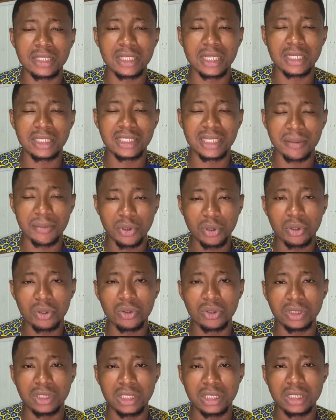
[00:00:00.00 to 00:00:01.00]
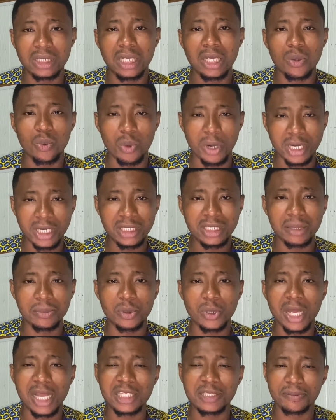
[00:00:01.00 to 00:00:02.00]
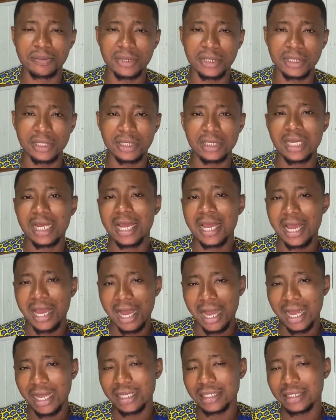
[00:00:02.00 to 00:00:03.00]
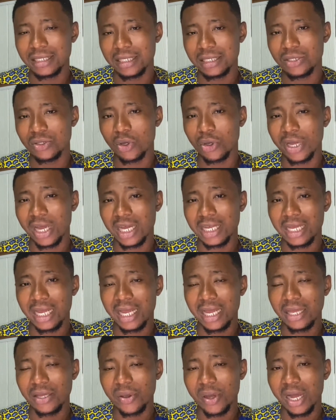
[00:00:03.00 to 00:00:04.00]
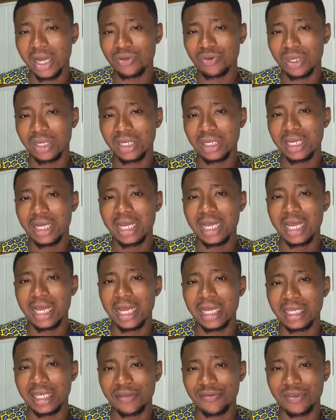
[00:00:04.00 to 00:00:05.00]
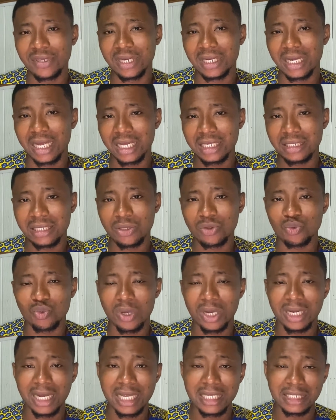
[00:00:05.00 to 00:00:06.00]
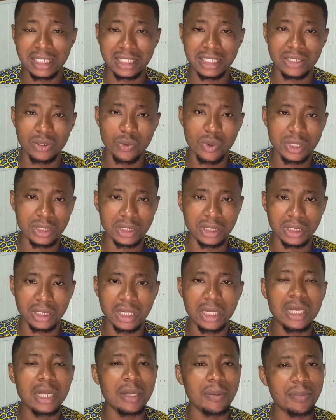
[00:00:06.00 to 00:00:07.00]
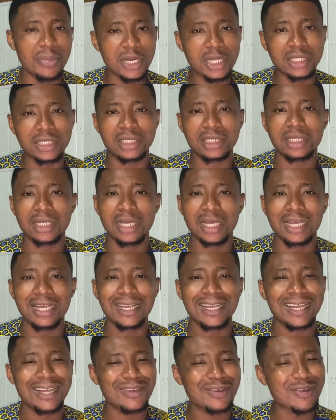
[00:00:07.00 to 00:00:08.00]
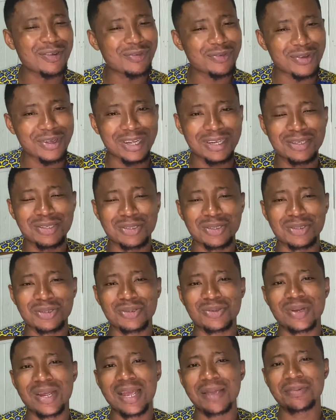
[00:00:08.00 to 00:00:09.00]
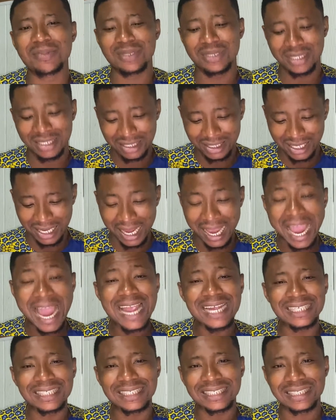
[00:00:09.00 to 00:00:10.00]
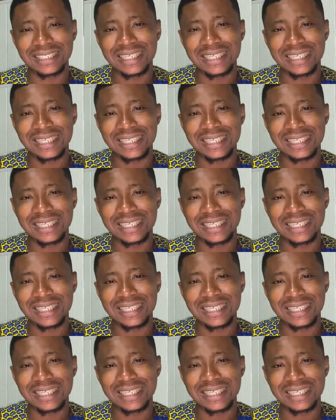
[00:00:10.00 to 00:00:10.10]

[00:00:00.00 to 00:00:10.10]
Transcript: terminologies anytime you are explaining ICT or you are actually giving an answer to an ICT question. Please don't forget to subscribe. This is the end